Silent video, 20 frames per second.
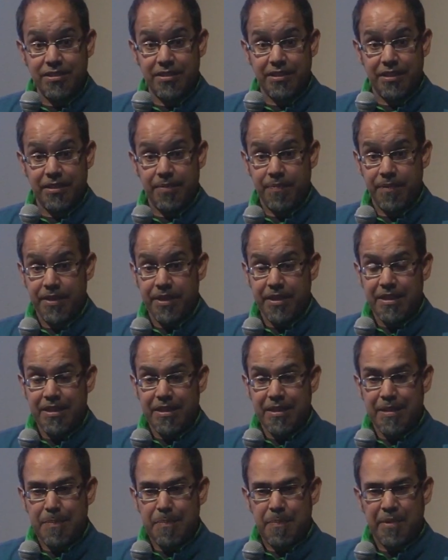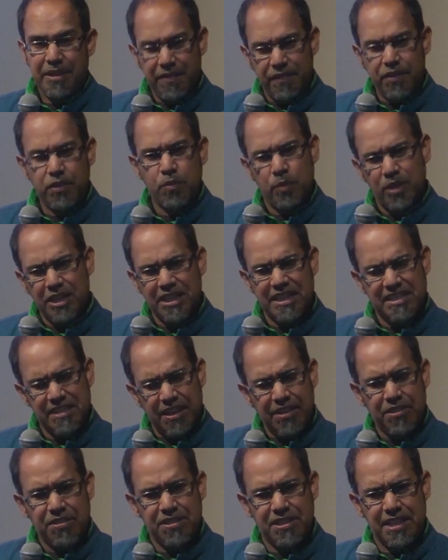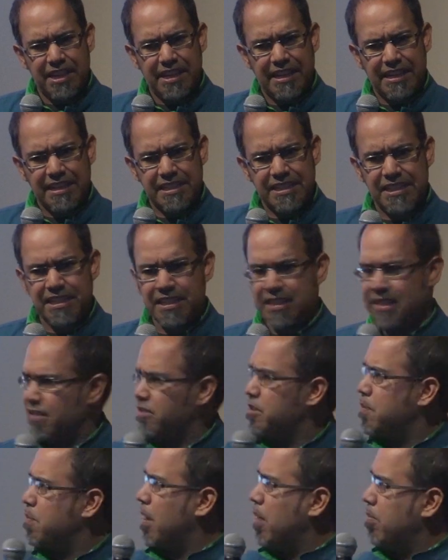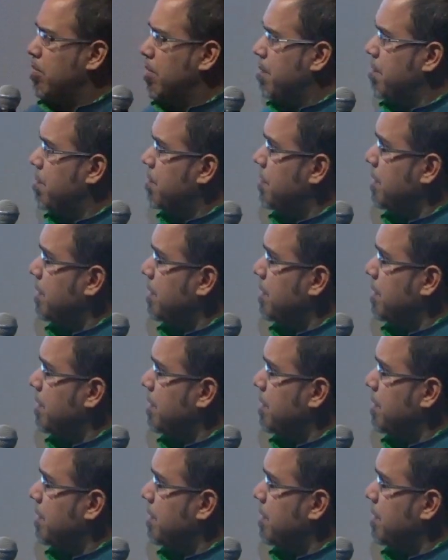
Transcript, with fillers: Um, but if you're in one of these other settings, there's a problem.